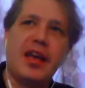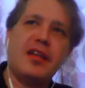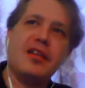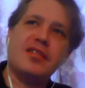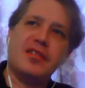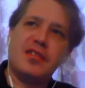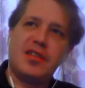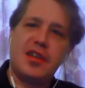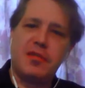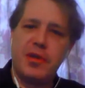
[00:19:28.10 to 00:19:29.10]
there's this
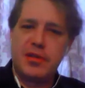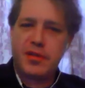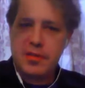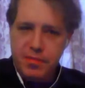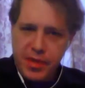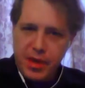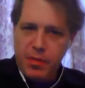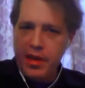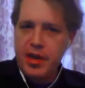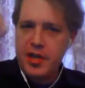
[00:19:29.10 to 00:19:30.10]
sequence
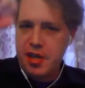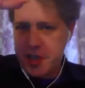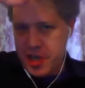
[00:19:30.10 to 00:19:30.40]
where they're just